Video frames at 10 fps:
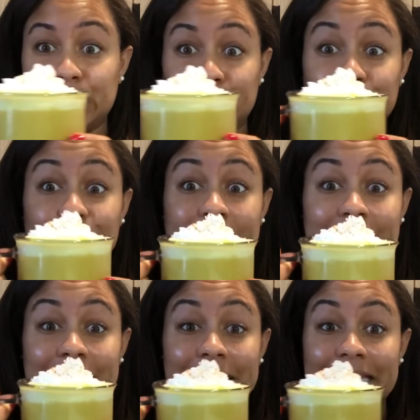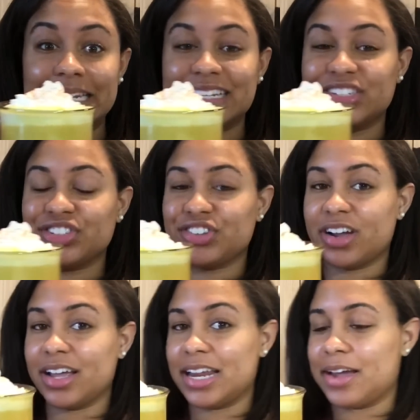All right, let's
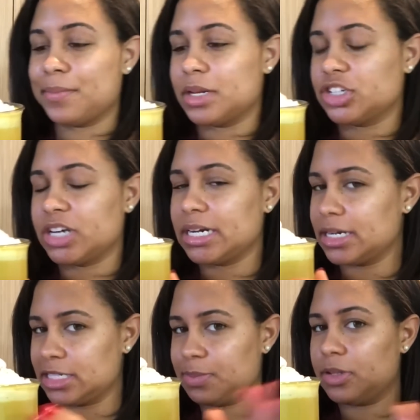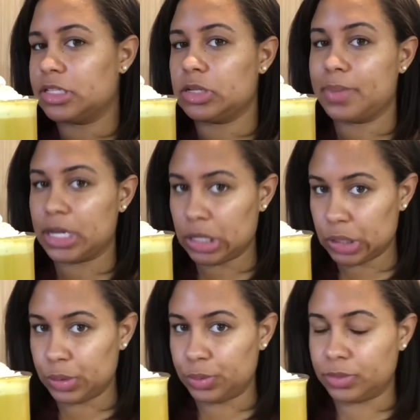try it out. I'm gonna try not to spill this on my
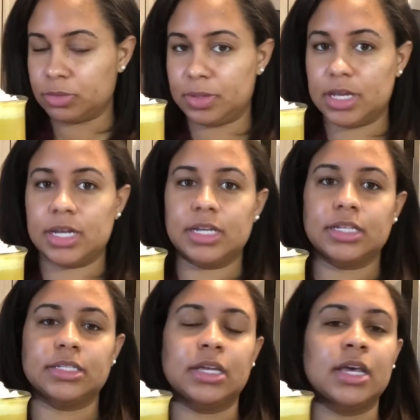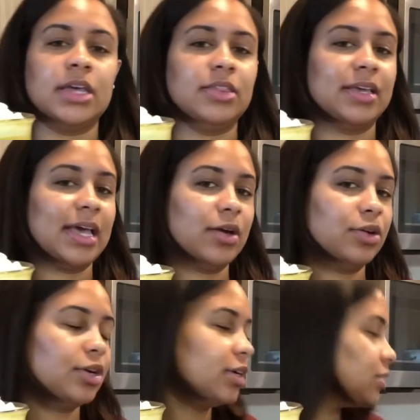clothes because
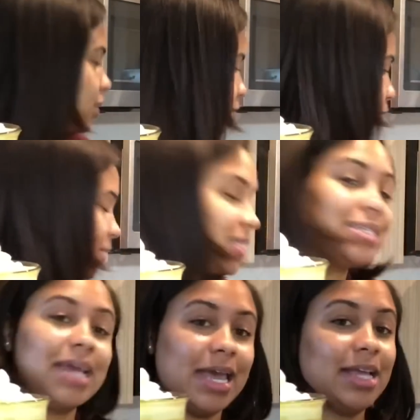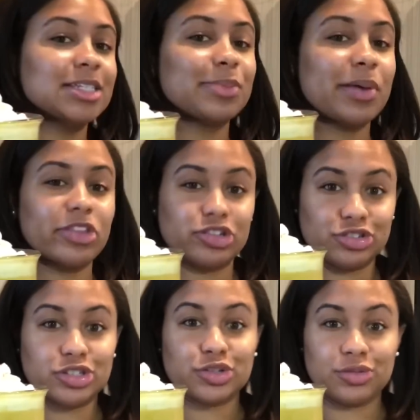counter is a little bit stained, so have to
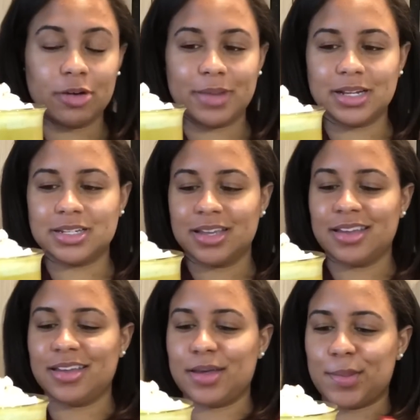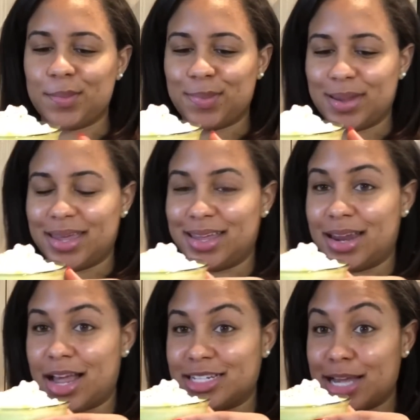scrub it. But
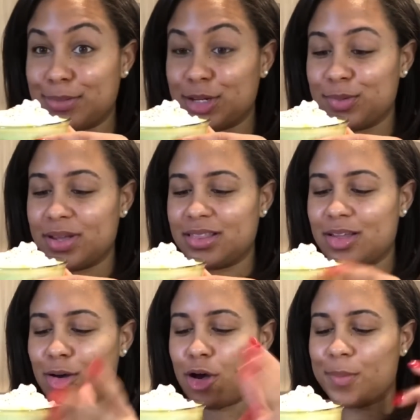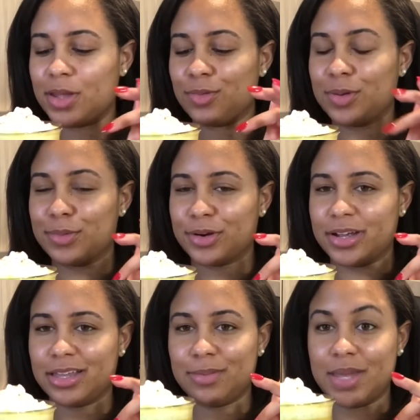I topped it with the almond whipped
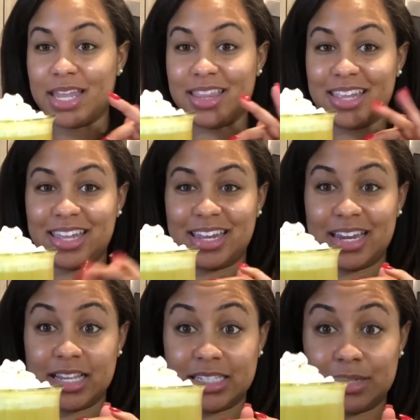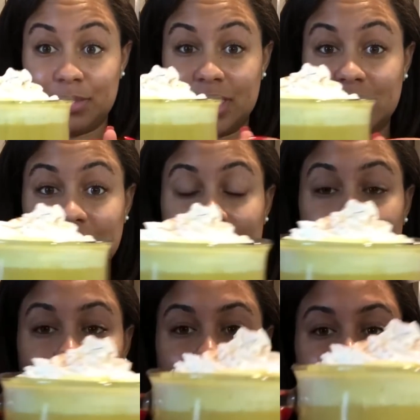cream and then some
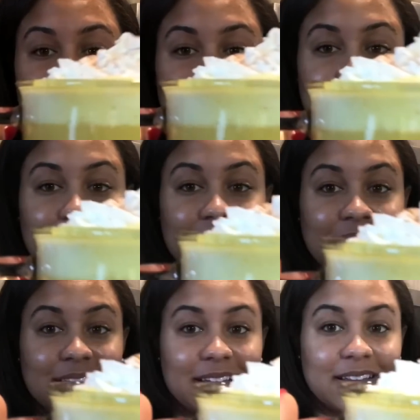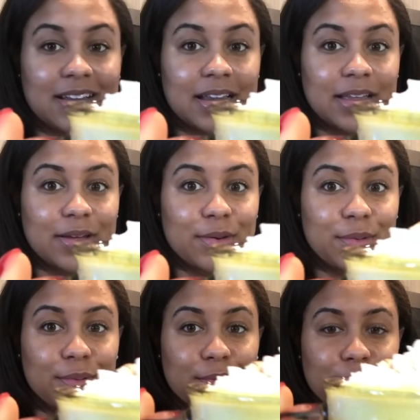cinnamon.
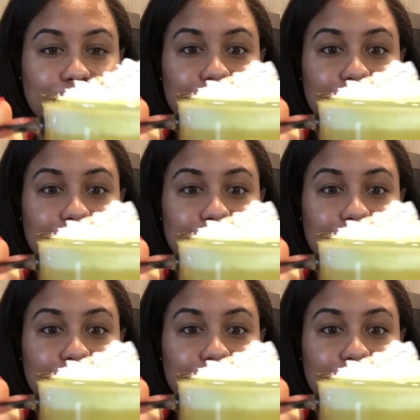Ooh.